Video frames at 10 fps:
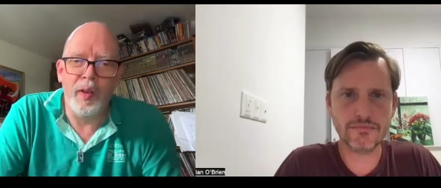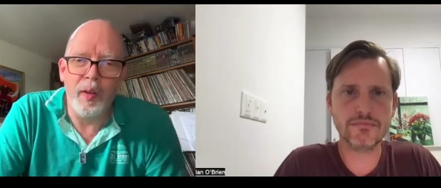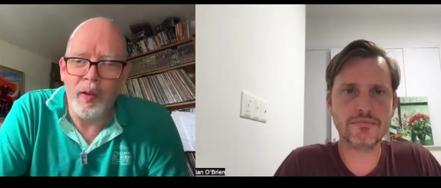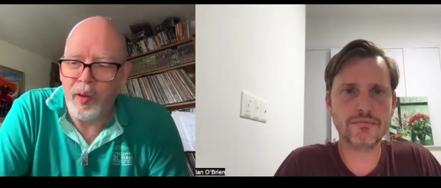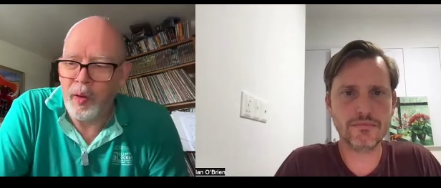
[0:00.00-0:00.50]

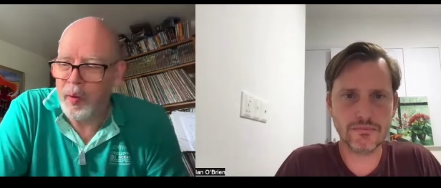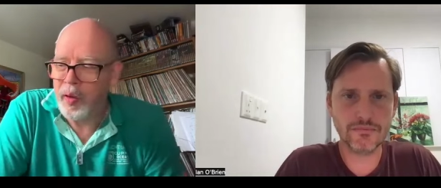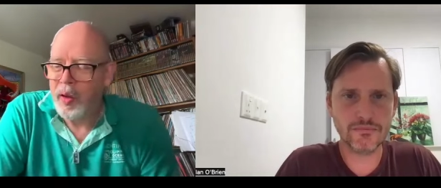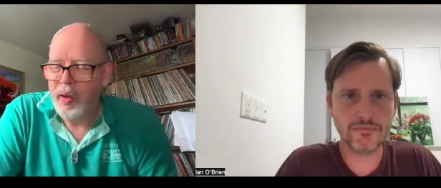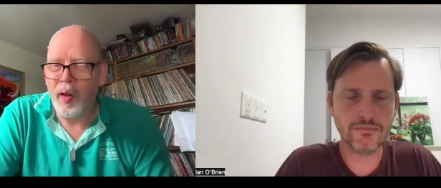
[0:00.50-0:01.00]
Speaker 1: you if you
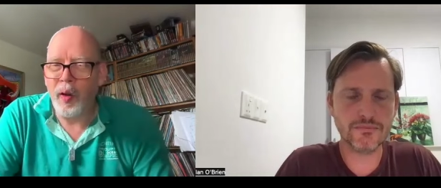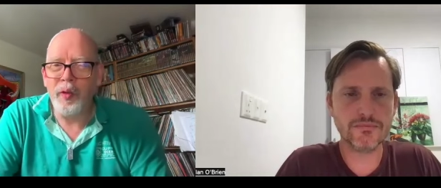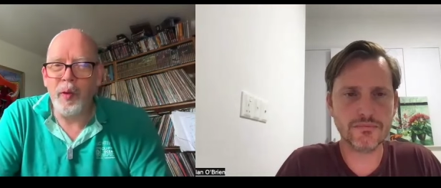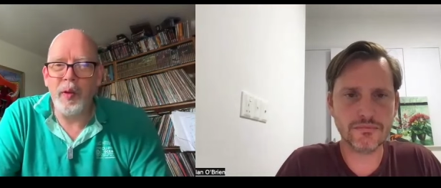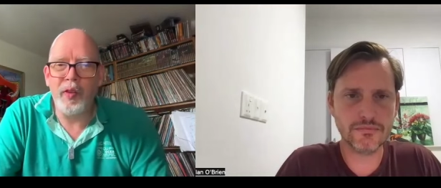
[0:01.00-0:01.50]
go
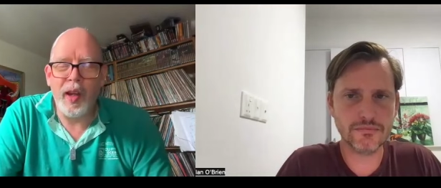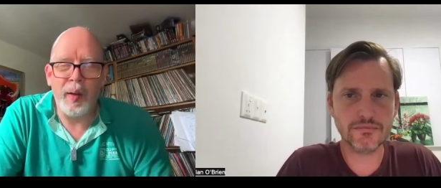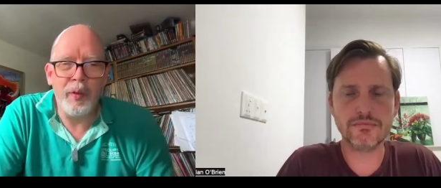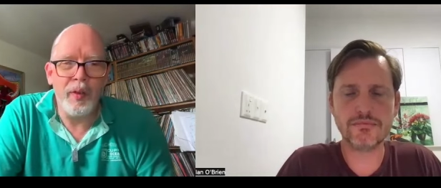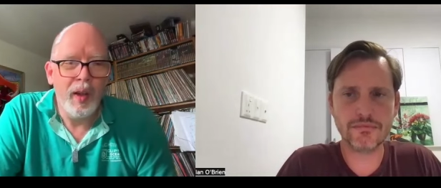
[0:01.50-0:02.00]
through the
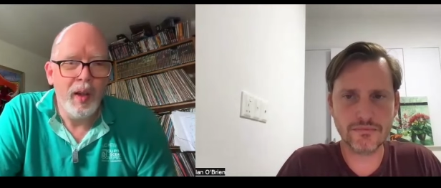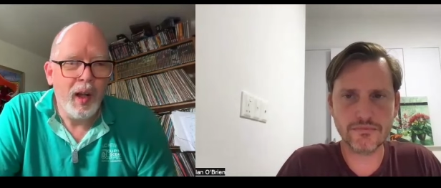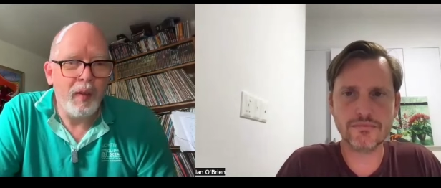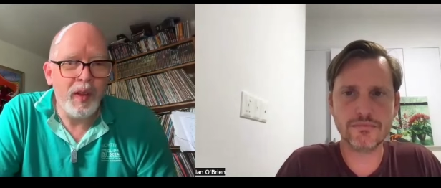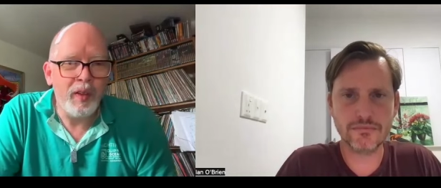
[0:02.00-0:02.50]
steps.
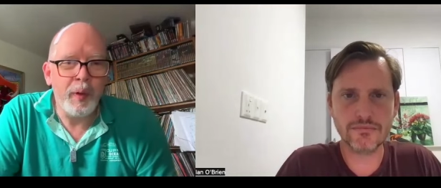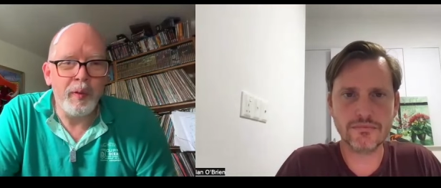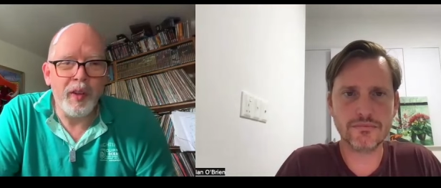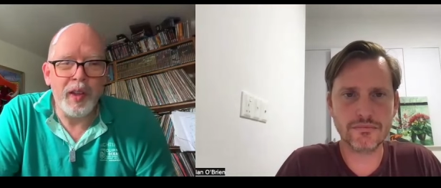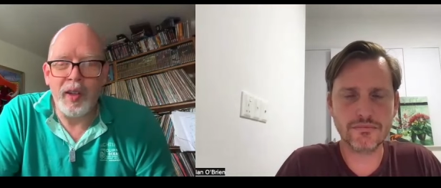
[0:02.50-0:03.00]
I've never been
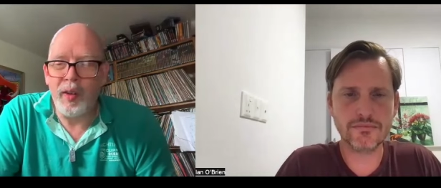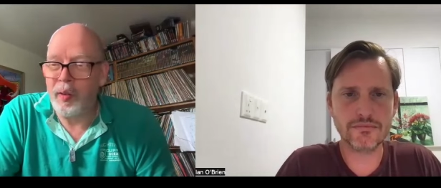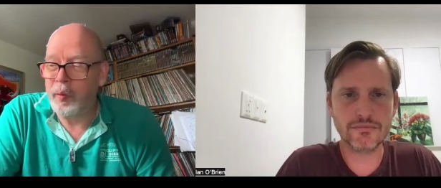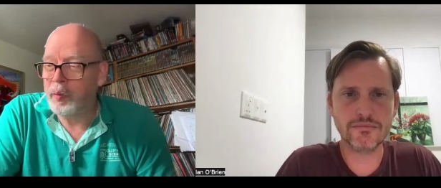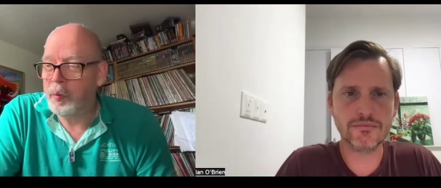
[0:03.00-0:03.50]
very good at
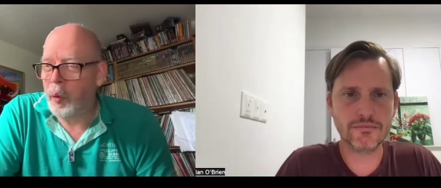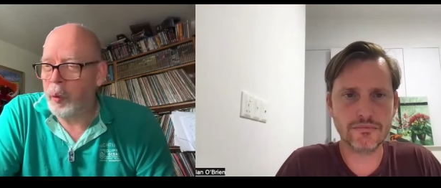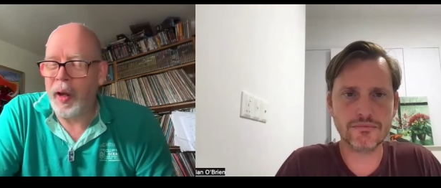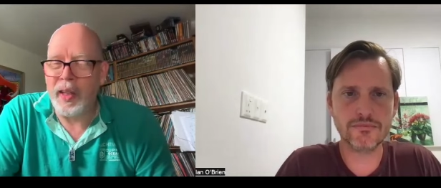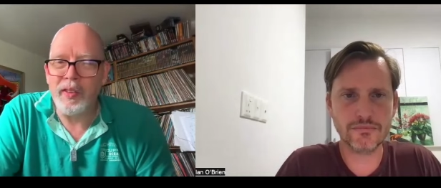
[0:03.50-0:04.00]
or
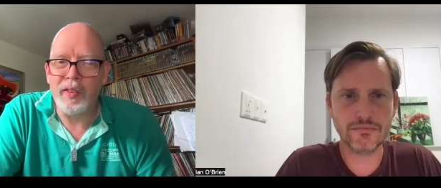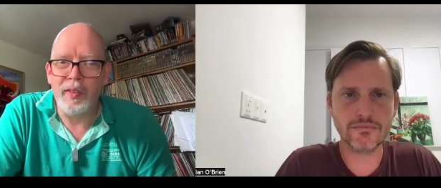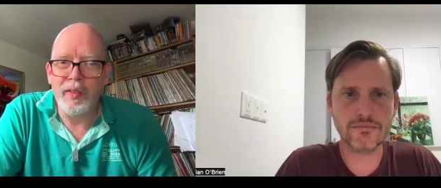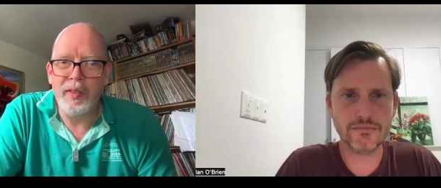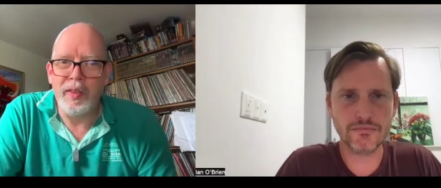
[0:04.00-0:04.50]
patient
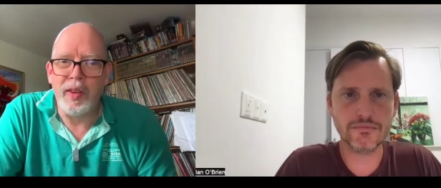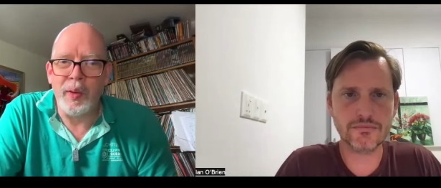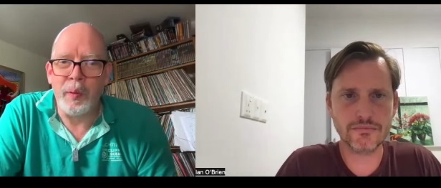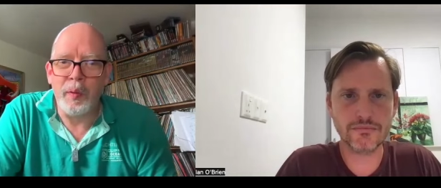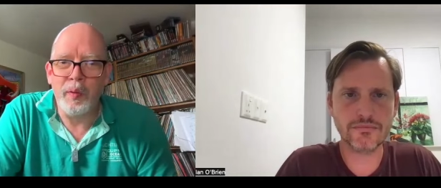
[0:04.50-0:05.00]
to
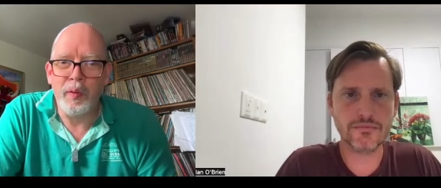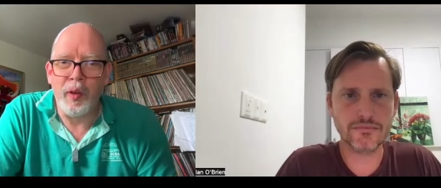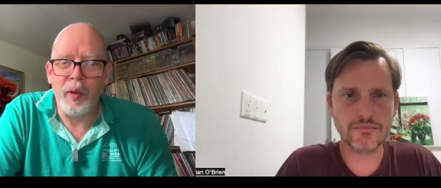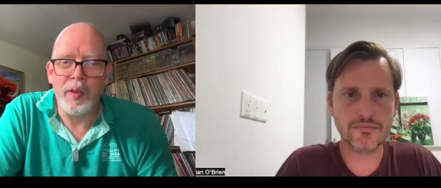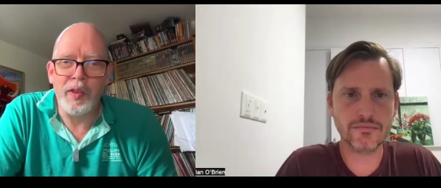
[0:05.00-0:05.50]
do
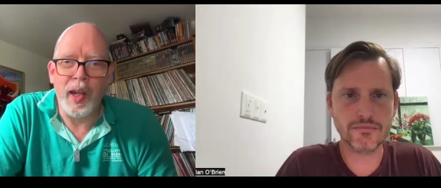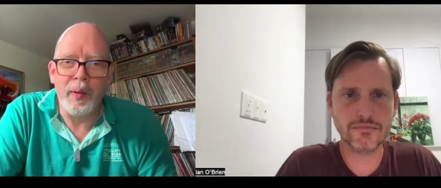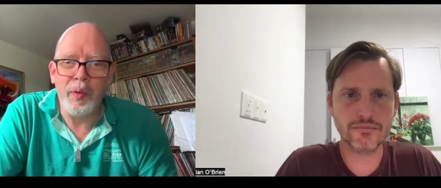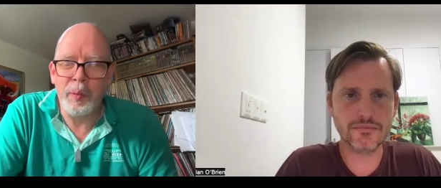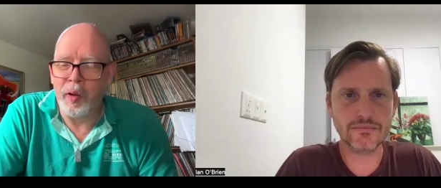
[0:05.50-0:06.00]
follow
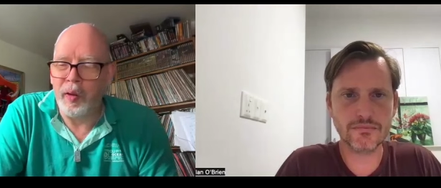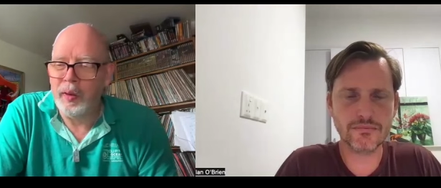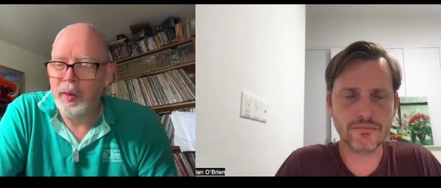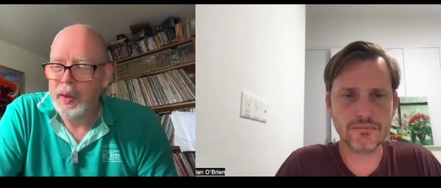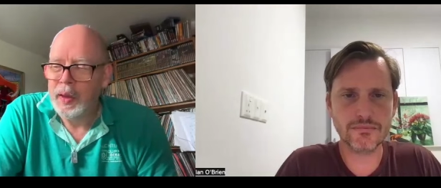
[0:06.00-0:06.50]
steps, but
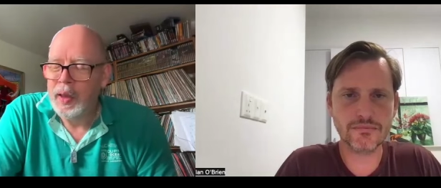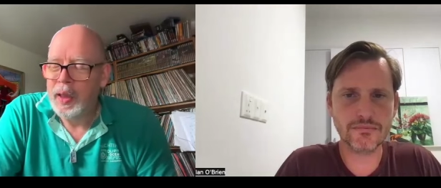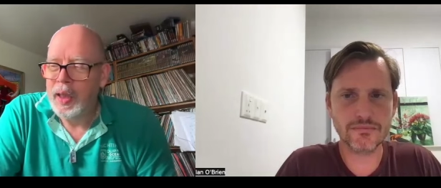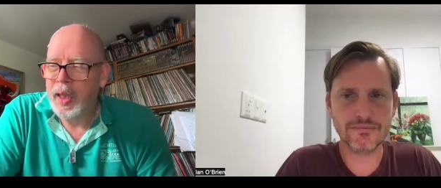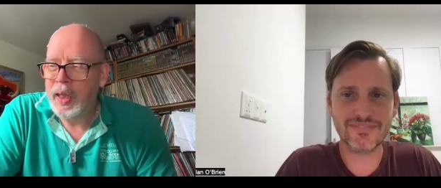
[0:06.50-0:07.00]

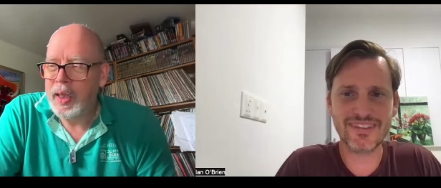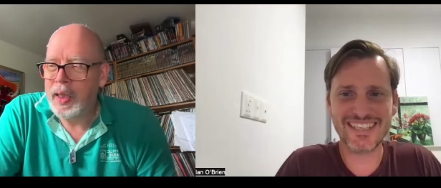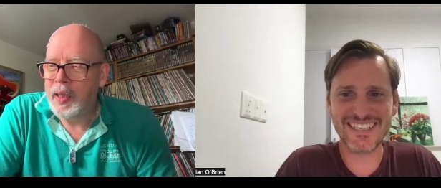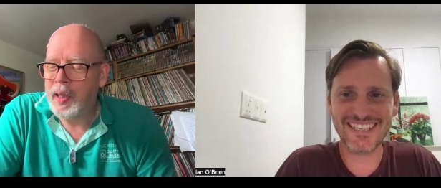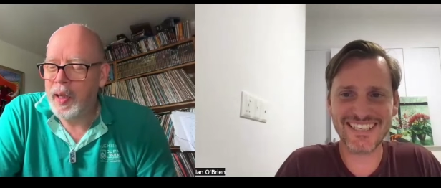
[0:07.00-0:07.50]
I
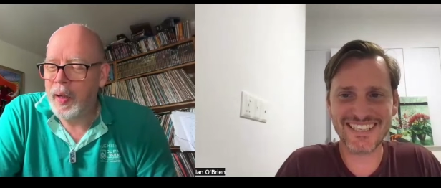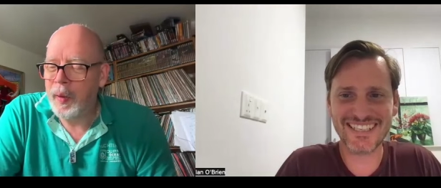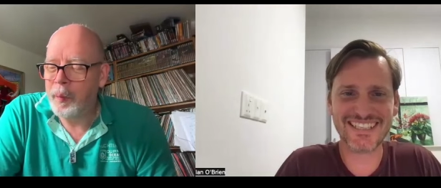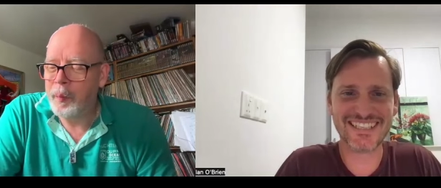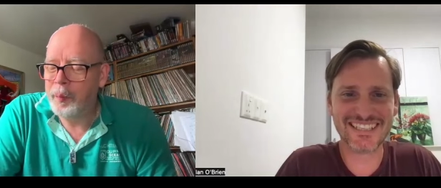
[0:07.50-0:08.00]
think.
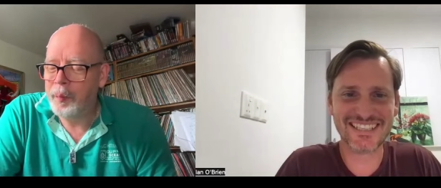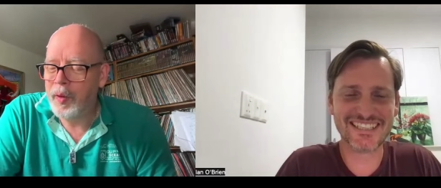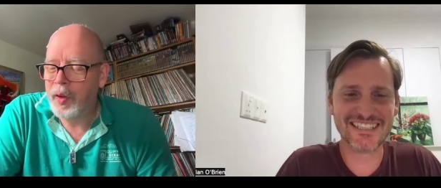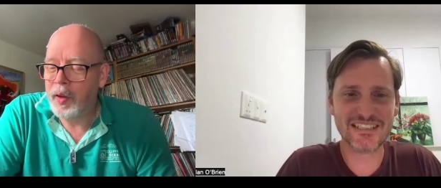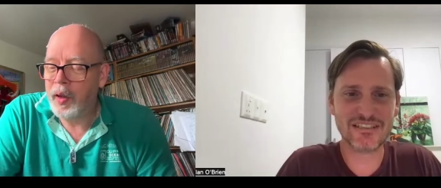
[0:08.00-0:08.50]
Uh,
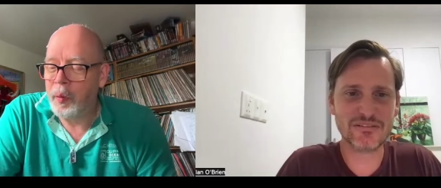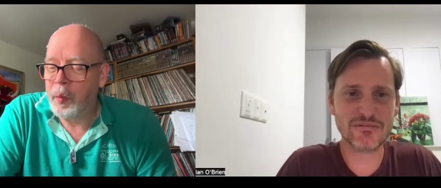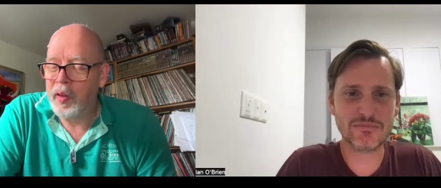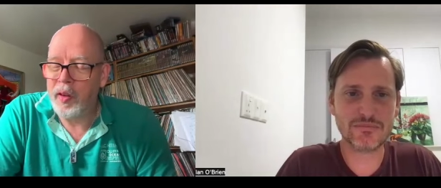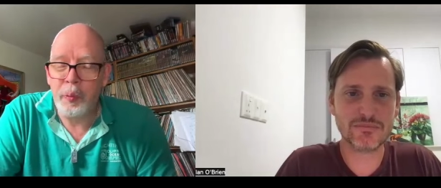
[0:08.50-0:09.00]
you know,
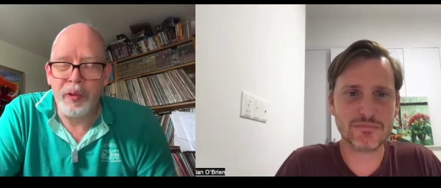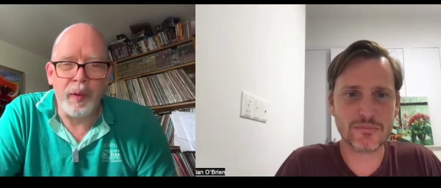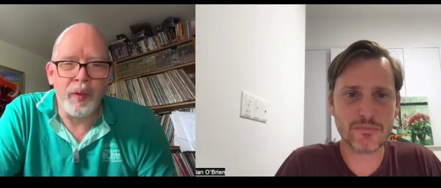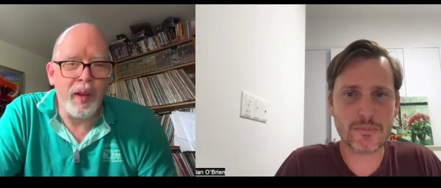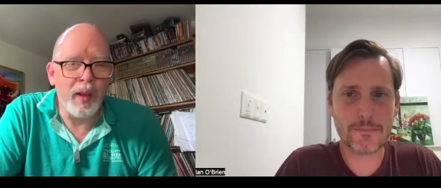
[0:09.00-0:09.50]
with this
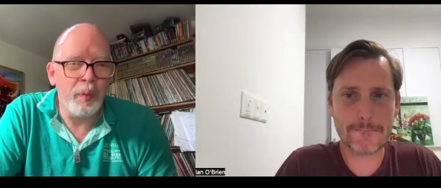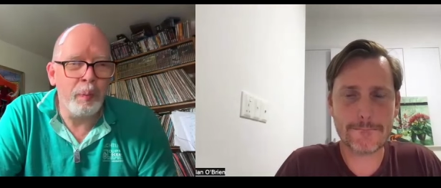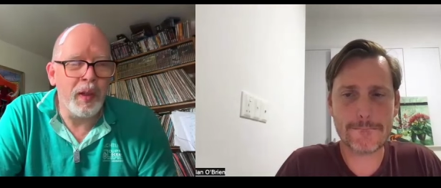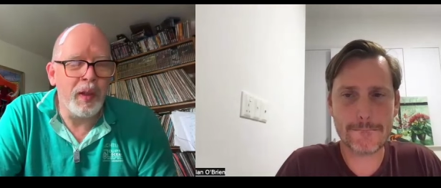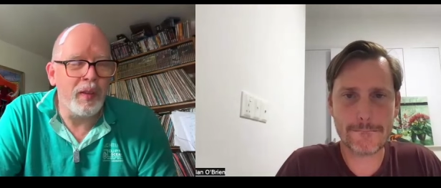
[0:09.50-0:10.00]
process
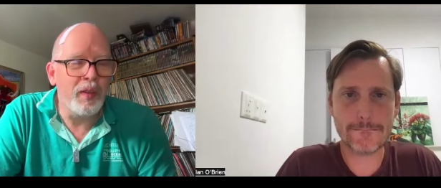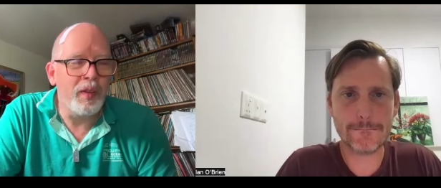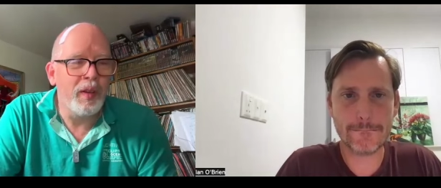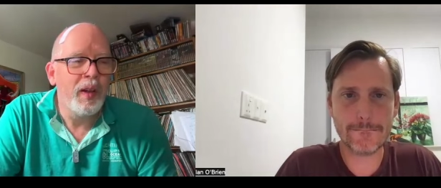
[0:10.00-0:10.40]
because